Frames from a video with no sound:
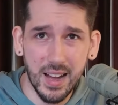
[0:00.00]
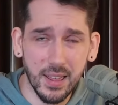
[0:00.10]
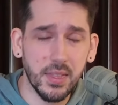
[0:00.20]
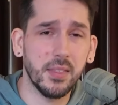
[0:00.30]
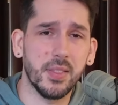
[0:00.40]

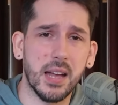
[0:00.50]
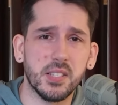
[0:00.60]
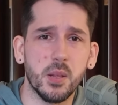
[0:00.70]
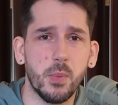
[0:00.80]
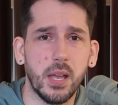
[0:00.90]
I think
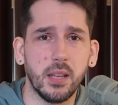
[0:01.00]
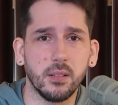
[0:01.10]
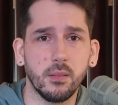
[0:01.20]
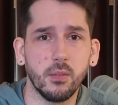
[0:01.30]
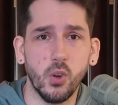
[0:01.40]
that's the
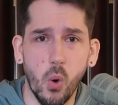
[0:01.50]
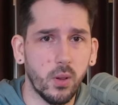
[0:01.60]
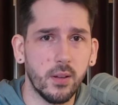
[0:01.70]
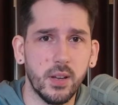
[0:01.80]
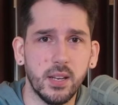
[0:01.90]
main
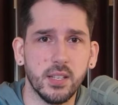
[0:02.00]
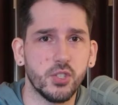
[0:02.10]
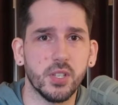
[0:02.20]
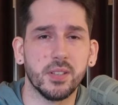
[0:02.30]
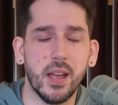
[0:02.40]
goal of it, is
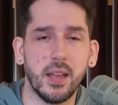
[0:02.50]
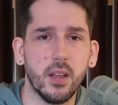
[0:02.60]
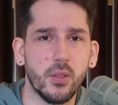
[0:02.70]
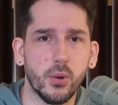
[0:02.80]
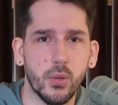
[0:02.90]
just
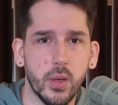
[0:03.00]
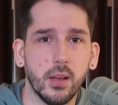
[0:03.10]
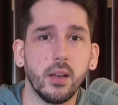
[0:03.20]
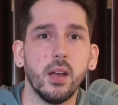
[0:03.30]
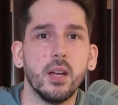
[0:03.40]
another
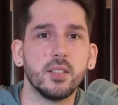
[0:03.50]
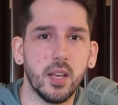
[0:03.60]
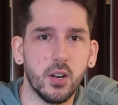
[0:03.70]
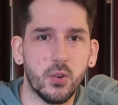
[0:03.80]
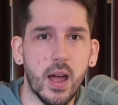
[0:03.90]
thing to
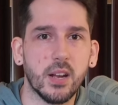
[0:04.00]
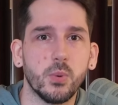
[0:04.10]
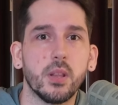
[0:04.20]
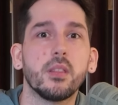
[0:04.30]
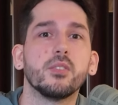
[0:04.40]
interact
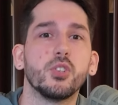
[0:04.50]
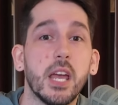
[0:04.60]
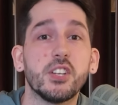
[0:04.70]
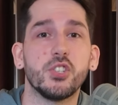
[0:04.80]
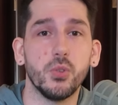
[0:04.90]
with to
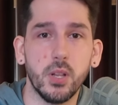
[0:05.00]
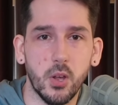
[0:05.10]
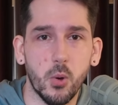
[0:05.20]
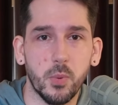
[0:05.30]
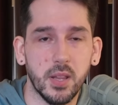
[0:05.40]
get you
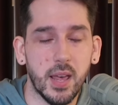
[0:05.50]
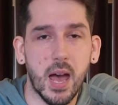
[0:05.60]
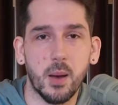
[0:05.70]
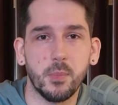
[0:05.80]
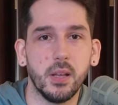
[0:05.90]
to open the
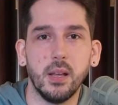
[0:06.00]
app.